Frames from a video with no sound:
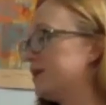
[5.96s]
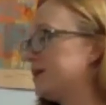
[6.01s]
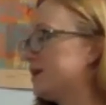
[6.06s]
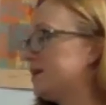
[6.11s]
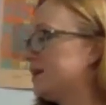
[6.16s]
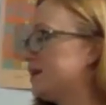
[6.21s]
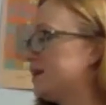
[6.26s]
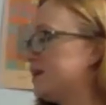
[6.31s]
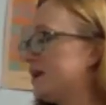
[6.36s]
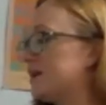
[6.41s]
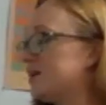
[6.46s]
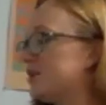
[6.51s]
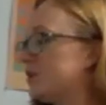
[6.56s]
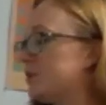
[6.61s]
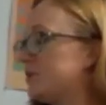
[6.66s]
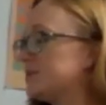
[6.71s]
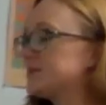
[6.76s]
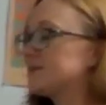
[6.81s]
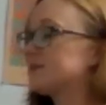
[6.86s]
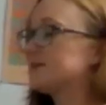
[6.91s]
again. I
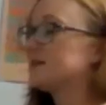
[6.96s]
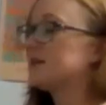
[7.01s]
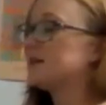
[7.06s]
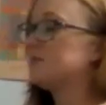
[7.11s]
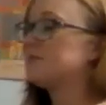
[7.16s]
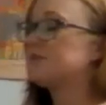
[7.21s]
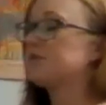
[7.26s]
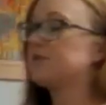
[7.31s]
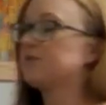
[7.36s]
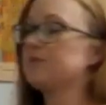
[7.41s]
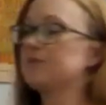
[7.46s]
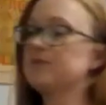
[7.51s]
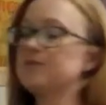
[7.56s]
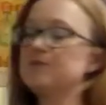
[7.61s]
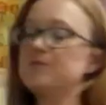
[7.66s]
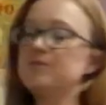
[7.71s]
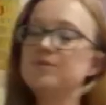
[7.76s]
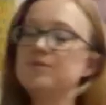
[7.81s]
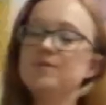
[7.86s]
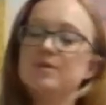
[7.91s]
know it doesn't come
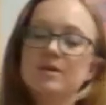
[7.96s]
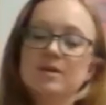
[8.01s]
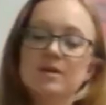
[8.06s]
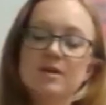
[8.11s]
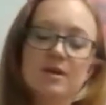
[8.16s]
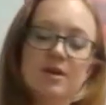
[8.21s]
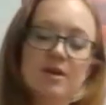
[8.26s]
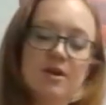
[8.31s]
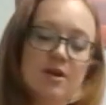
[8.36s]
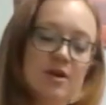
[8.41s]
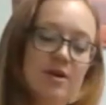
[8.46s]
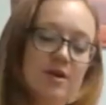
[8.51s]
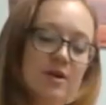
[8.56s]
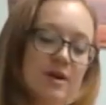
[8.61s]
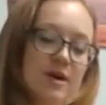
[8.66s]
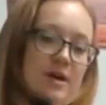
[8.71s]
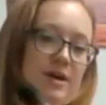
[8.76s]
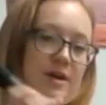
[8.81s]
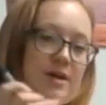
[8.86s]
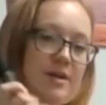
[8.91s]
through
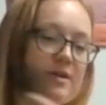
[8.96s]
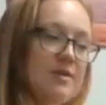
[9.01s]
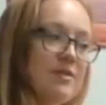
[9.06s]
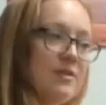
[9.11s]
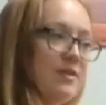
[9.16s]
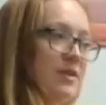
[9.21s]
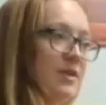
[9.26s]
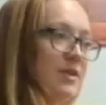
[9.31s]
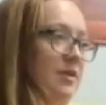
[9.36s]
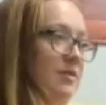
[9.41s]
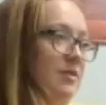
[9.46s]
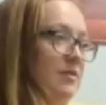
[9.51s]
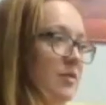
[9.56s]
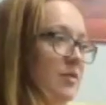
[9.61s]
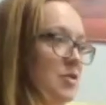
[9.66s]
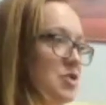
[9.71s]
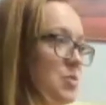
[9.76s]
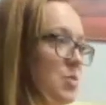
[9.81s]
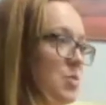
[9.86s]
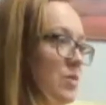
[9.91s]
on the
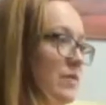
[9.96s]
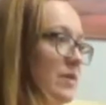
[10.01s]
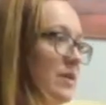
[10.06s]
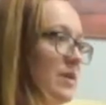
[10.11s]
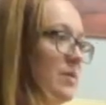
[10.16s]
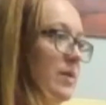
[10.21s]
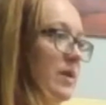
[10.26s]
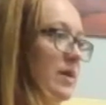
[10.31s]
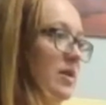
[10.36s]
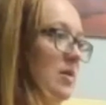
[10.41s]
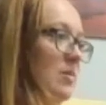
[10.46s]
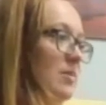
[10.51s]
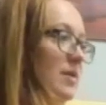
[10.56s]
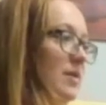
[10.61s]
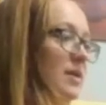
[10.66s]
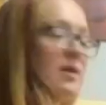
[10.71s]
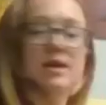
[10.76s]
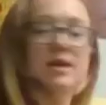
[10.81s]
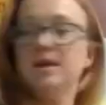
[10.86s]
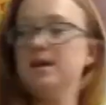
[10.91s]
virtual very well,
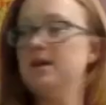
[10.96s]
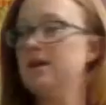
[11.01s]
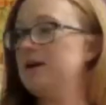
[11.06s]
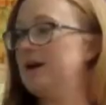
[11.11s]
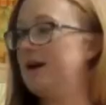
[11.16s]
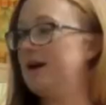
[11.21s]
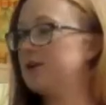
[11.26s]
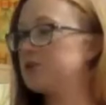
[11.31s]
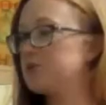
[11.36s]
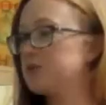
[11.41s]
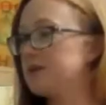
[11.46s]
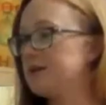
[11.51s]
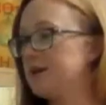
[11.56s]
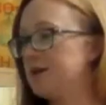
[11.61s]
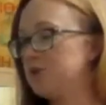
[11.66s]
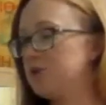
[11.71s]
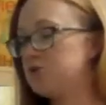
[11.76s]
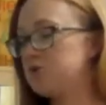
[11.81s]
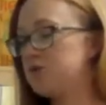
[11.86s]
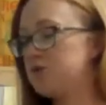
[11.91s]
but actually
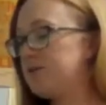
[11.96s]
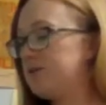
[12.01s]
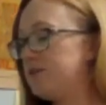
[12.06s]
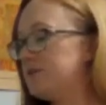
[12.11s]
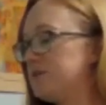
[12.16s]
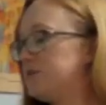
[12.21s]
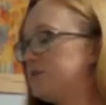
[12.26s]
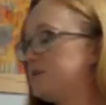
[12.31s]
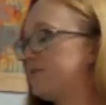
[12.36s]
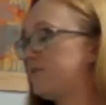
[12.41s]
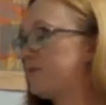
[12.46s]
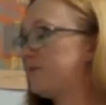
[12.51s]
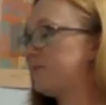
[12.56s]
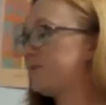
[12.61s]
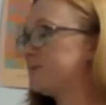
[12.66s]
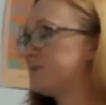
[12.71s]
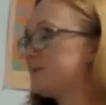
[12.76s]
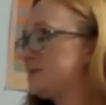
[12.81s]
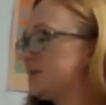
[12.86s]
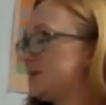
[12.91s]
I'll try the different
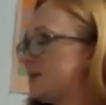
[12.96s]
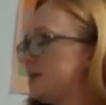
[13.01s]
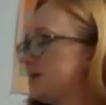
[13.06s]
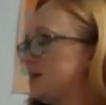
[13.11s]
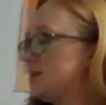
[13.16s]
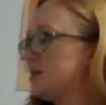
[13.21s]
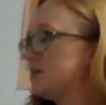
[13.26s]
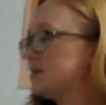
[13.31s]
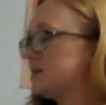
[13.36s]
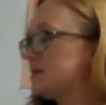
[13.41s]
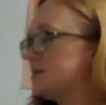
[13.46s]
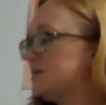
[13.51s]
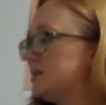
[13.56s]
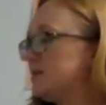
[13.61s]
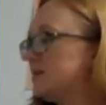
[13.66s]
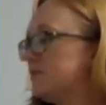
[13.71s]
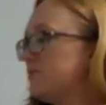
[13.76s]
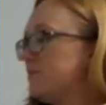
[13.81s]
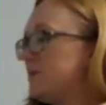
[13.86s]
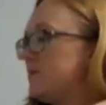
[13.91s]
one today and
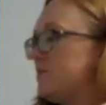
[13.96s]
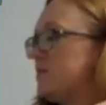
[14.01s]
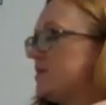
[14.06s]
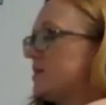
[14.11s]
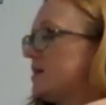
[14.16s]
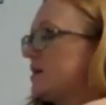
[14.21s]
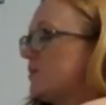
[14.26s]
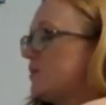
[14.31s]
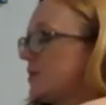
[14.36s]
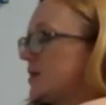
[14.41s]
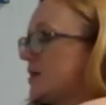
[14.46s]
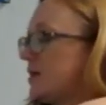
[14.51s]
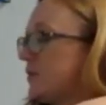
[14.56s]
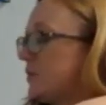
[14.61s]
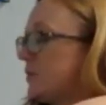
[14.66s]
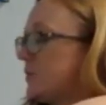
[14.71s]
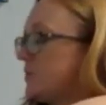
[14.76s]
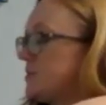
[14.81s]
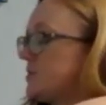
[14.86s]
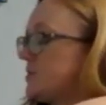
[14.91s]
see if maybe that one
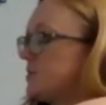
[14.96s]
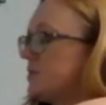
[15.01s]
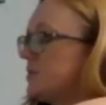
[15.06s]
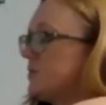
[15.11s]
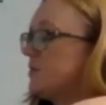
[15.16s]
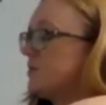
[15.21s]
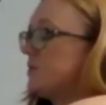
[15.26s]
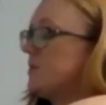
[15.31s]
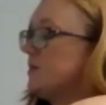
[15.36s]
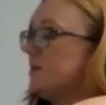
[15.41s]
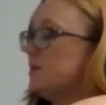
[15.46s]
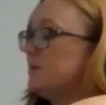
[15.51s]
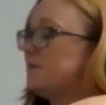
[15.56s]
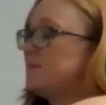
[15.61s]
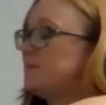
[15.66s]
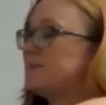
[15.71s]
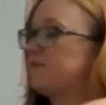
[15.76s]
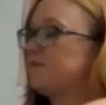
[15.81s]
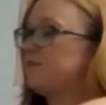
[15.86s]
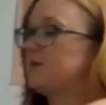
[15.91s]
helps. So
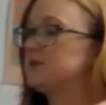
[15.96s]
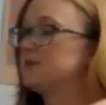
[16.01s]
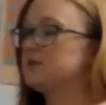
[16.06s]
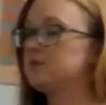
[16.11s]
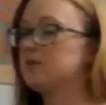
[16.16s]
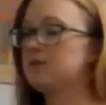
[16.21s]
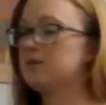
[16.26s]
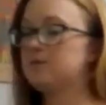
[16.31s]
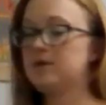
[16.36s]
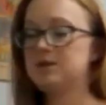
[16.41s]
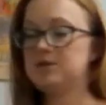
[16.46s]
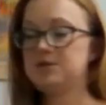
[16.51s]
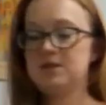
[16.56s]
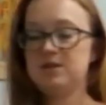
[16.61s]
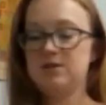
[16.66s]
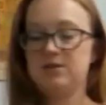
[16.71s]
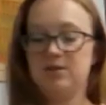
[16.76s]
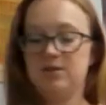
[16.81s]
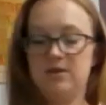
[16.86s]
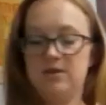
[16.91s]
my friends who are
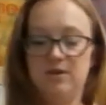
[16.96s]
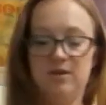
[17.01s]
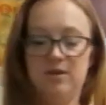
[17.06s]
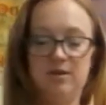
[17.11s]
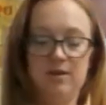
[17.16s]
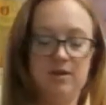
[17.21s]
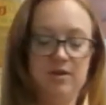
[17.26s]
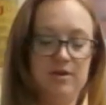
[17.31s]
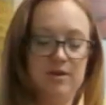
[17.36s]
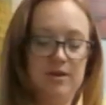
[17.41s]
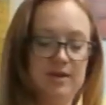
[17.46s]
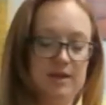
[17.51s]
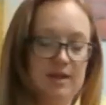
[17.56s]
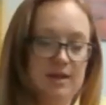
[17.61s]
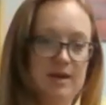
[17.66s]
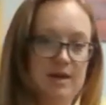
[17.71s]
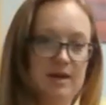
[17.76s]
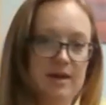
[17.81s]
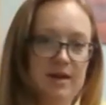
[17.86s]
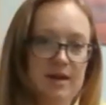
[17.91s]
watching along
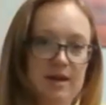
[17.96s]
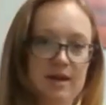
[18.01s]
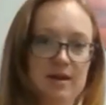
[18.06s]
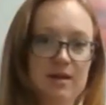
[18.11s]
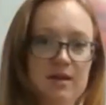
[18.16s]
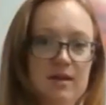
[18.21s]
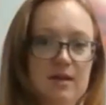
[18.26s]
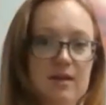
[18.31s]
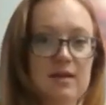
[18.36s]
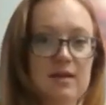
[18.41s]
online,